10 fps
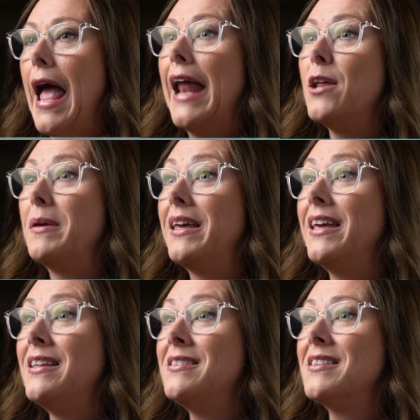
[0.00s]
and it
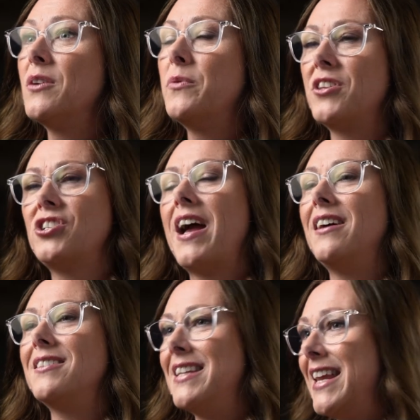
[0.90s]
begins with the
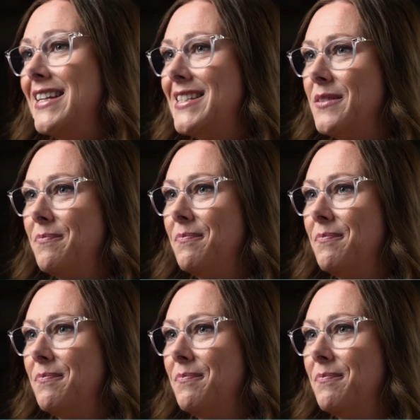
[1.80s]
child's needs.